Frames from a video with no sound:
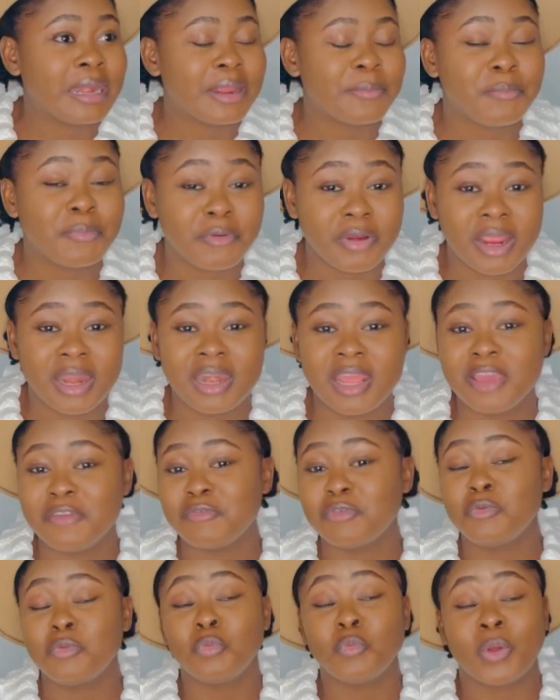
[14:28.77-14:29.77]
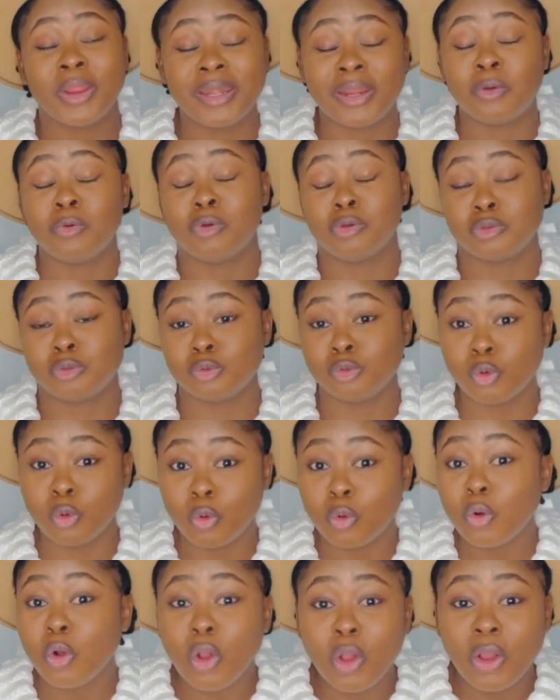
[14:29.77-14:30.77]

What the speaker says: even when there was no